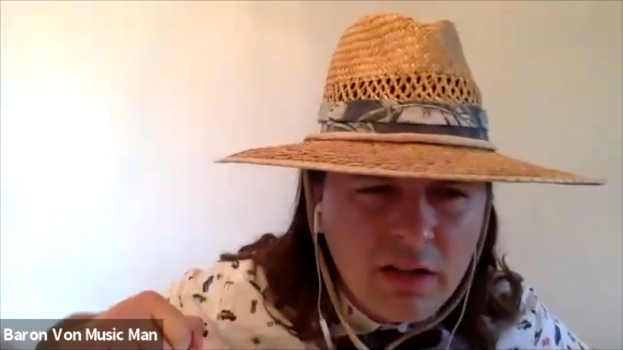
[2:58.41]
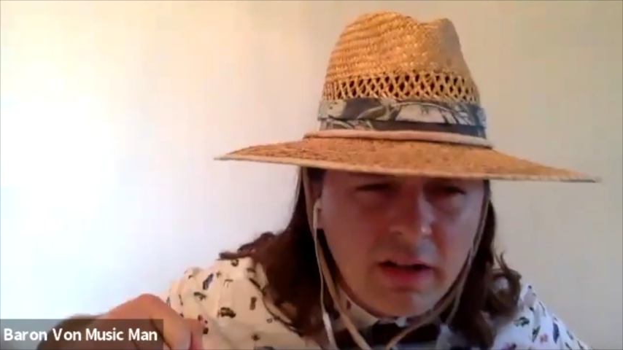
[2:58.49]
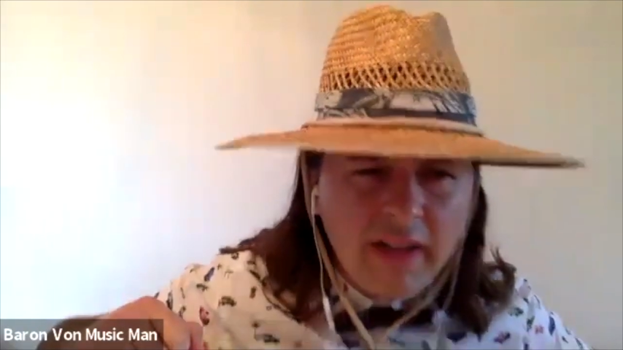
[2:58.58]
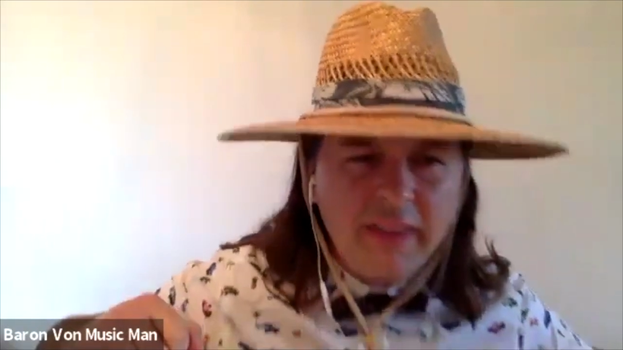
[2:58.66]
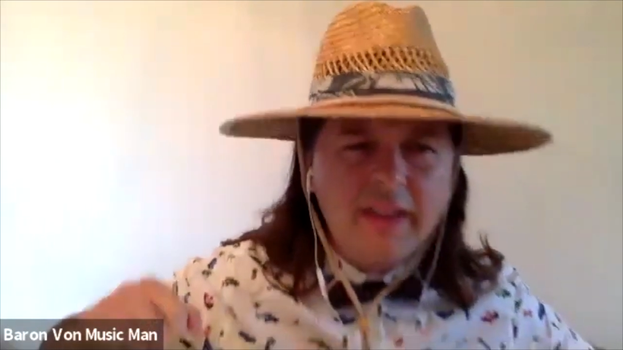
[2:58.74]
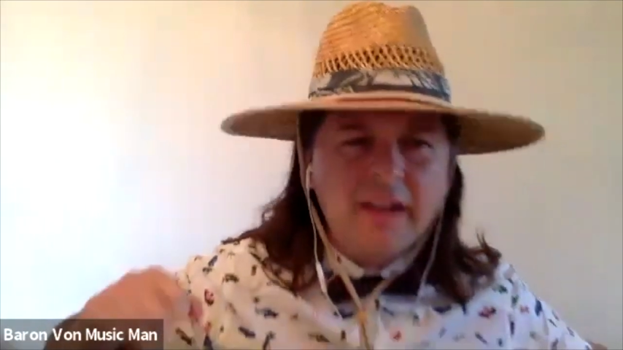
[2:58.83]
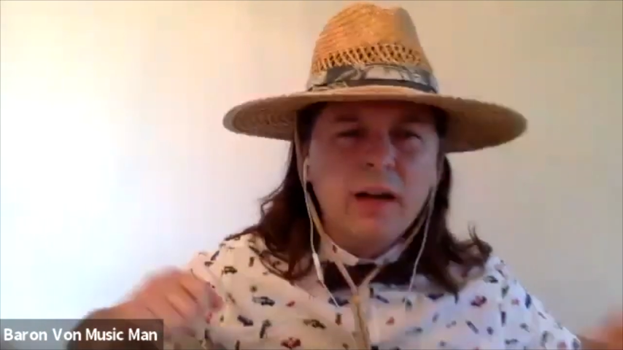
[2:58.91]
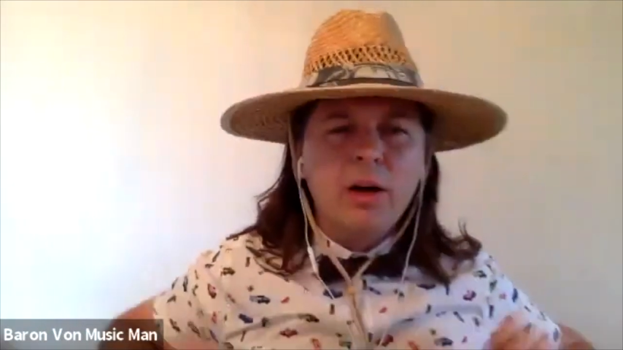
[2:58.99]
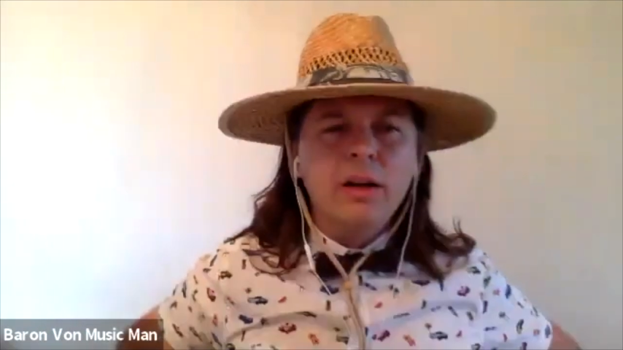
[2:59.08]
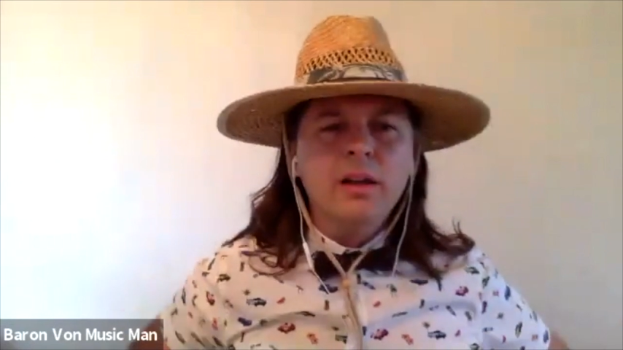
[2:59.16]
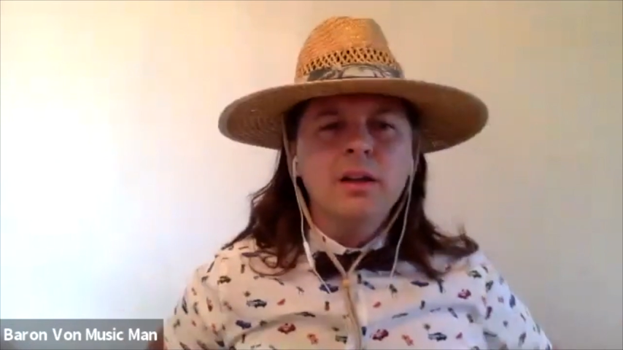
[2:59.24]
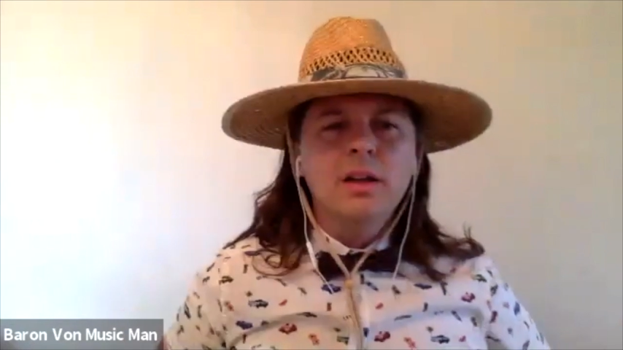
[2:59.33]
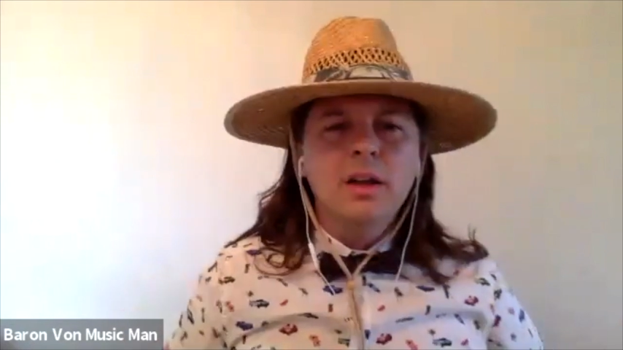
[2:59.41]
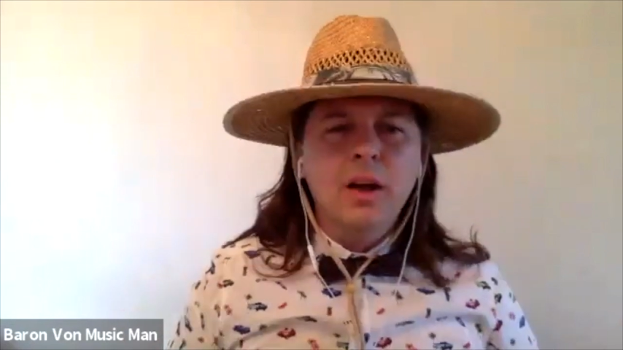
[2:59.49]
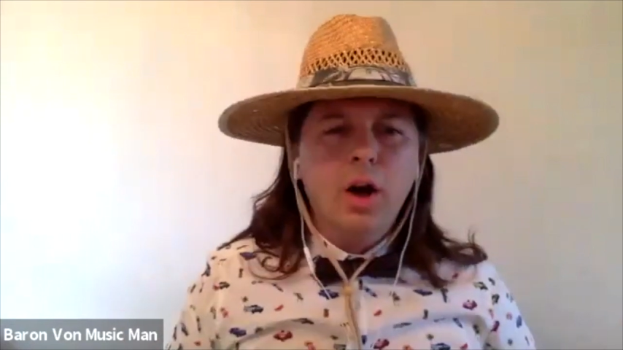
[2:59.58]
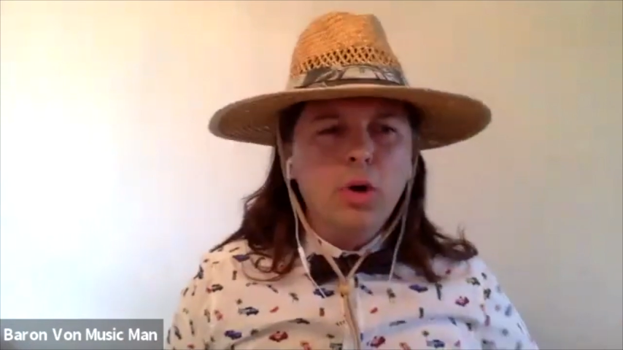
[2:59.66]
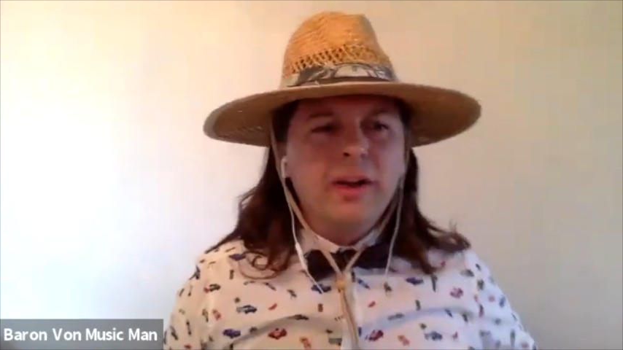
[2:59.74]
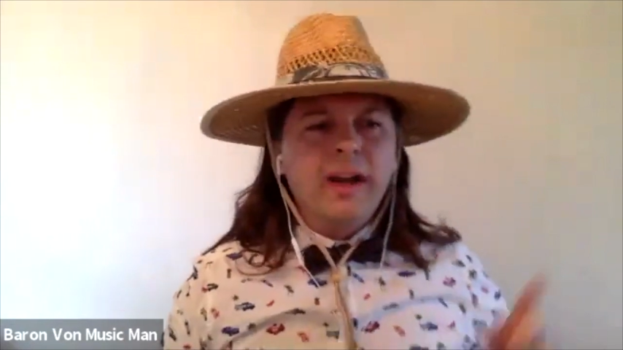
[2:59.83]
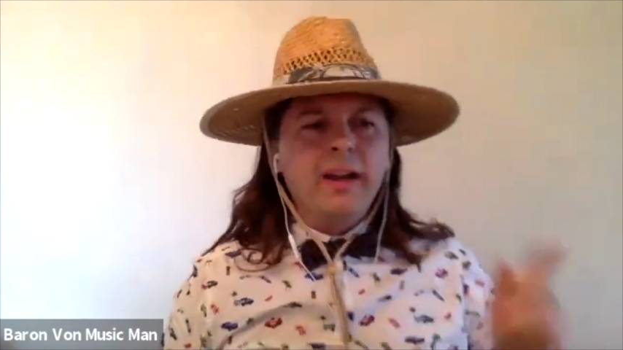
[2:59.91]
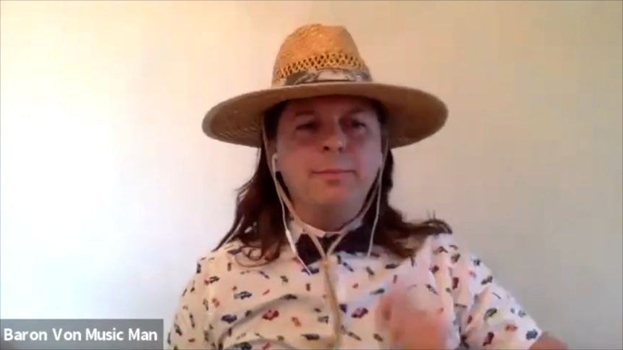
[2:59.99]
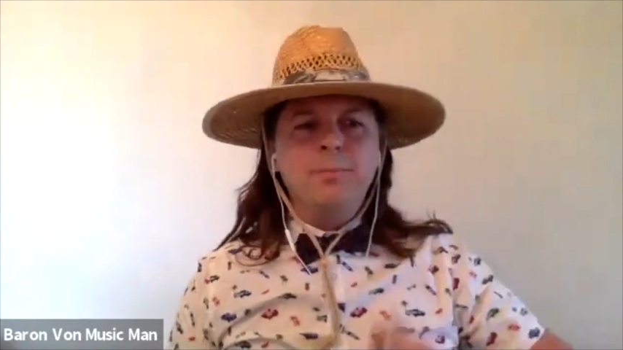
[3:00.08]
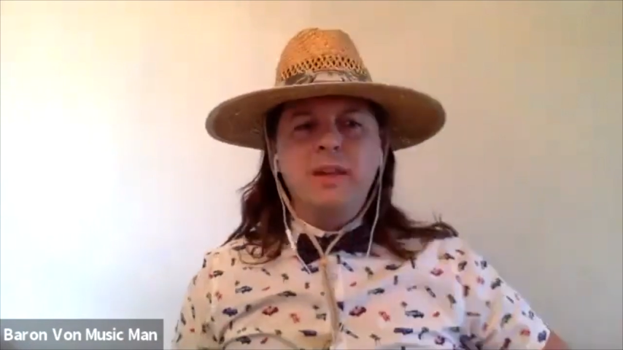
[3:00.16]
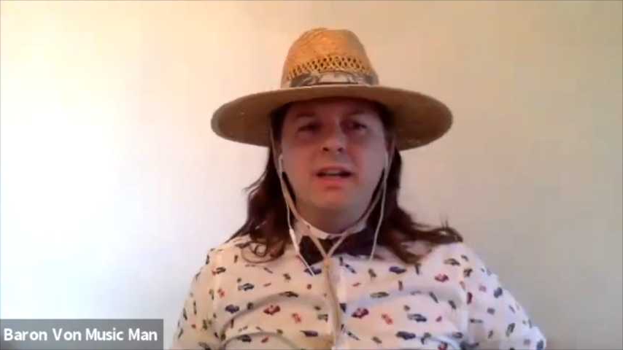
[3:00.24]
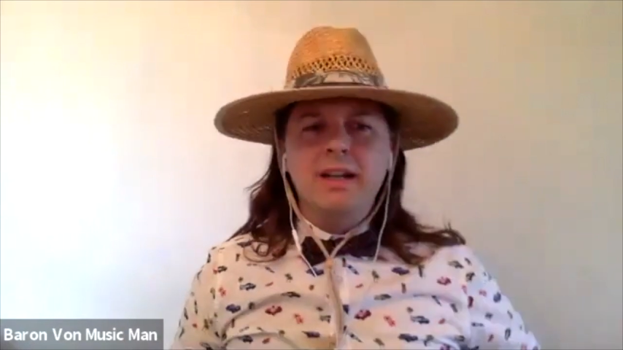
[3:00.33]
Well, I think I'm on. Okay,
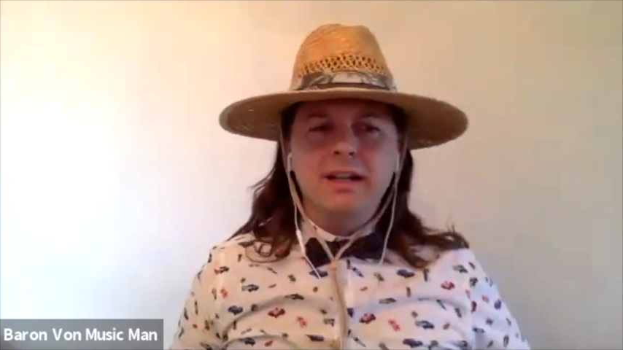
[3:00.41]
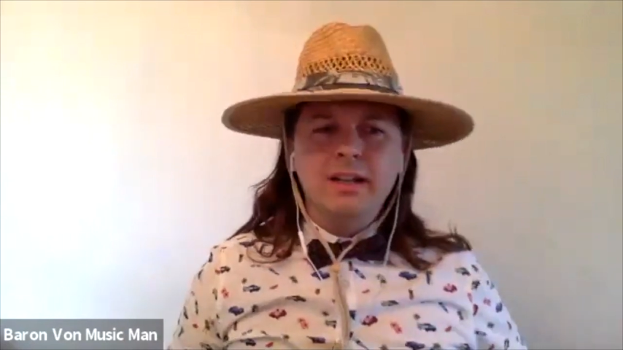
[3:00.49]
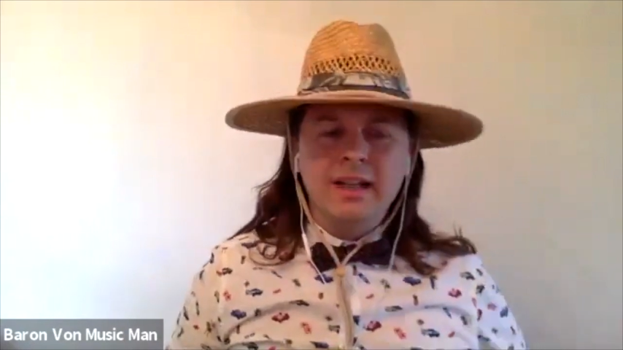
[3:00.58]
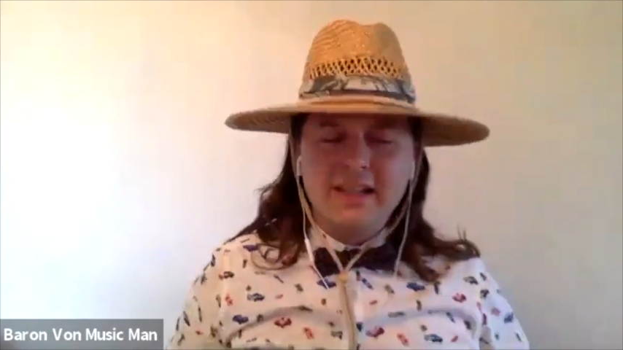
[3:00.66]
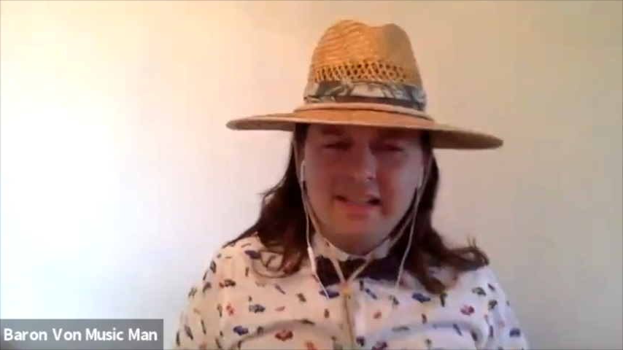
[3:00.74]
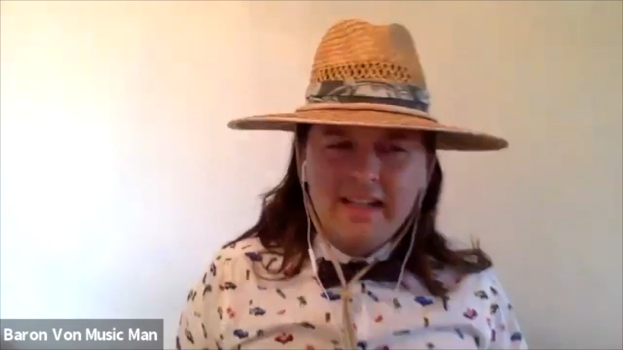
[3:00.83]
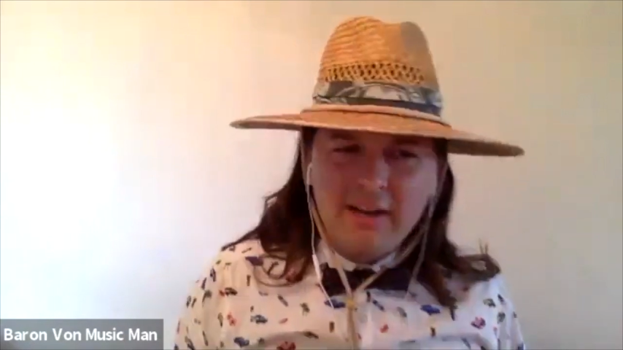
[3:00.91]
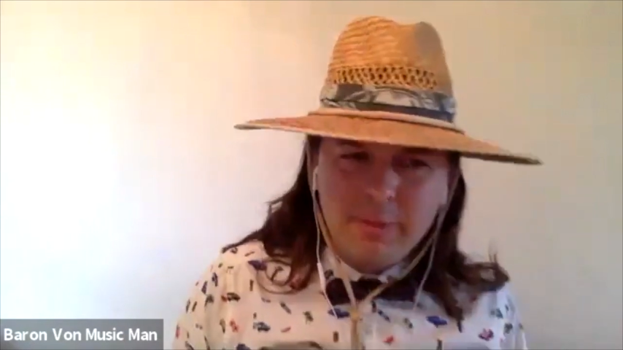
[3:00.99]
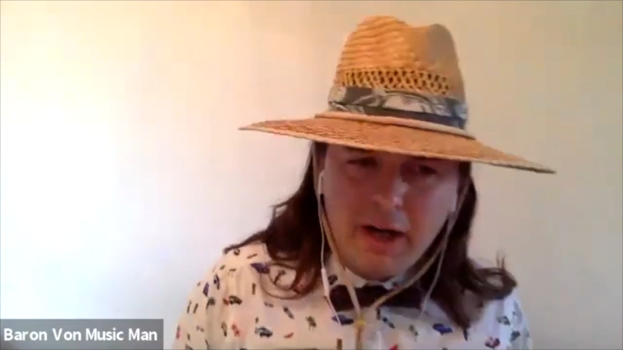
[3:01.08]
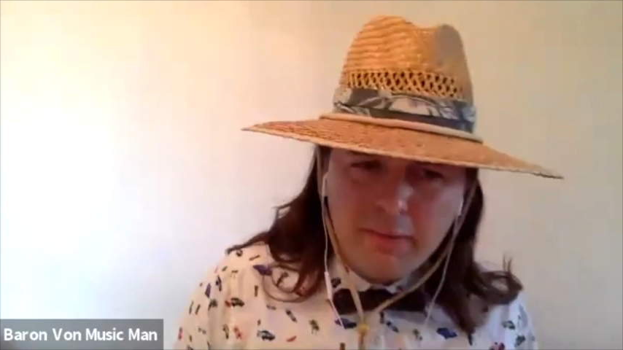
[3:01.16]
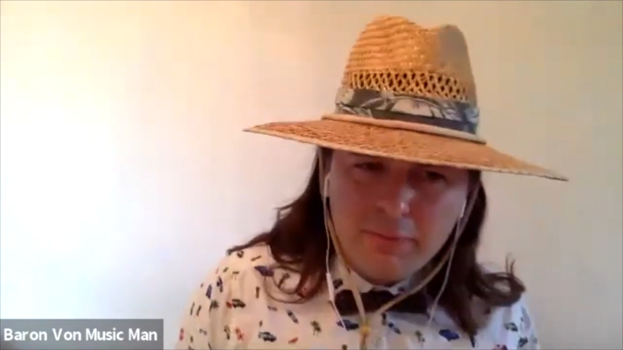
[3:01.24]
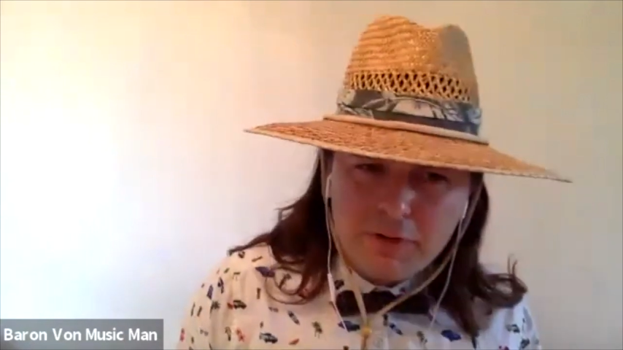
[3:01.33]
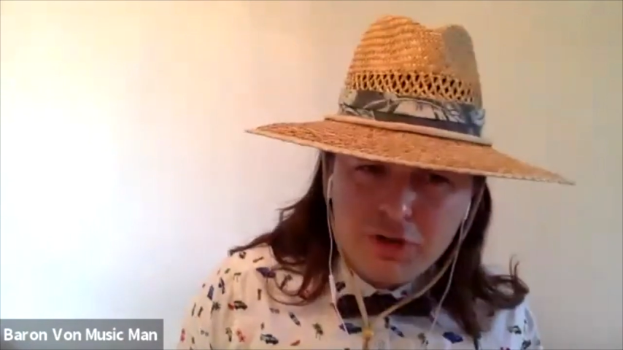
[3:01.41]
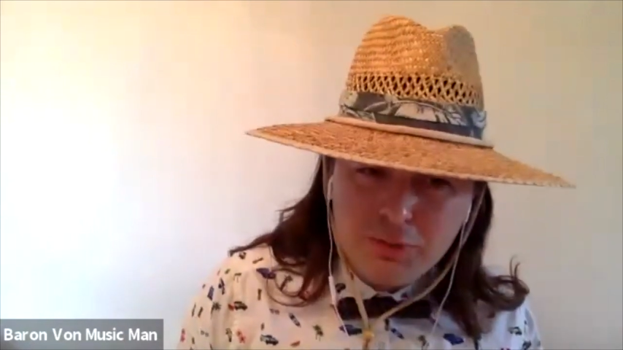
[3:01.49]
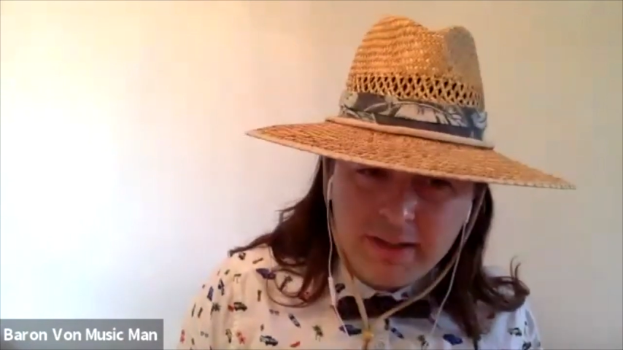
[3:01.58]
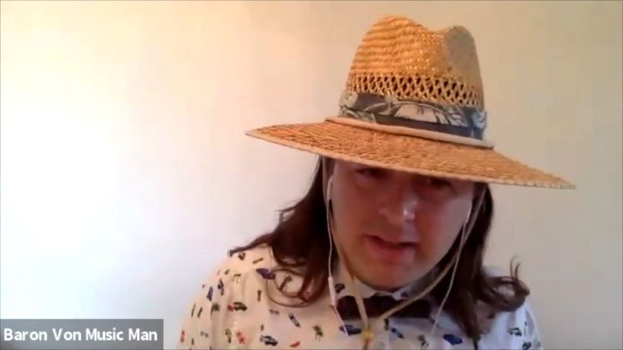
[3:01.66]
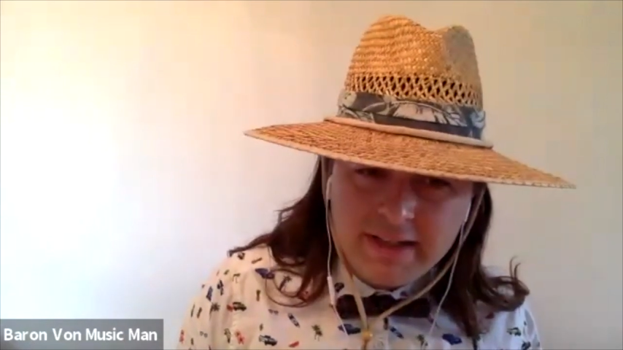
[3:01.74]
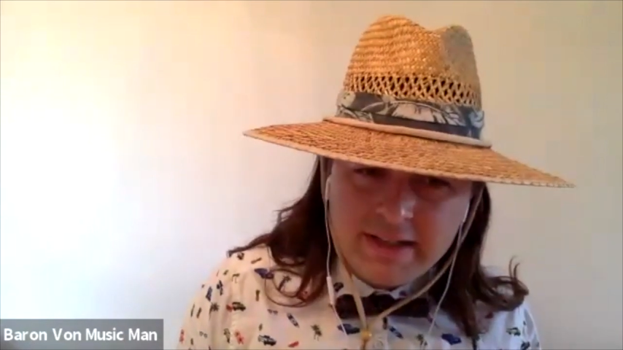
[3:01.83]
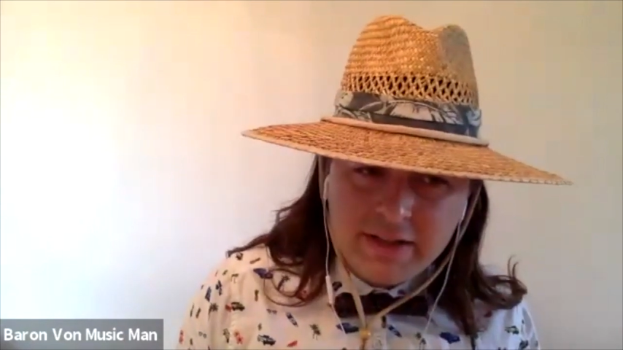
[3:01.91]
let's say I've been on for 2 minutes,